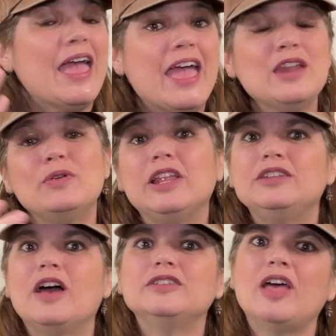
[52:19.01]
It
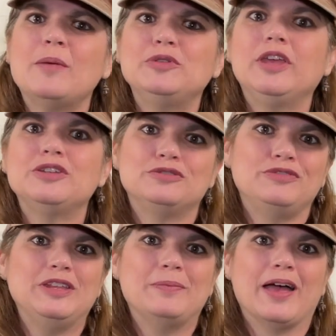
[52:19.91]
really does help to get your
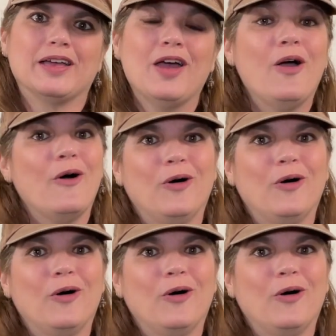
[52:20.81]
feedback.